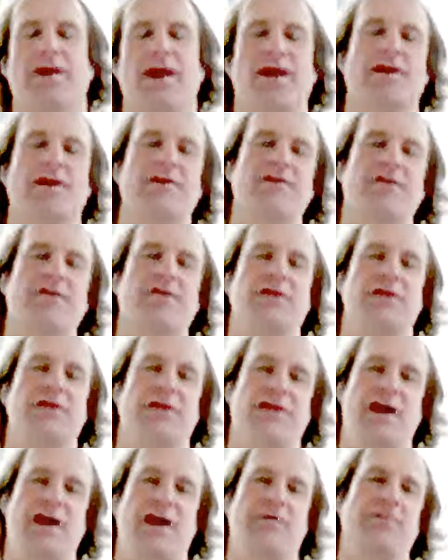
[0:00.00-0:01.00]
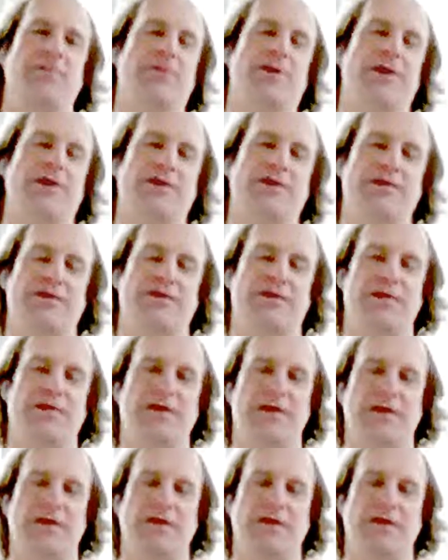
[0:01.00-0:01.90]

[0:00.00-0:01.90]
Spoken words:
guy who's written a lot of books,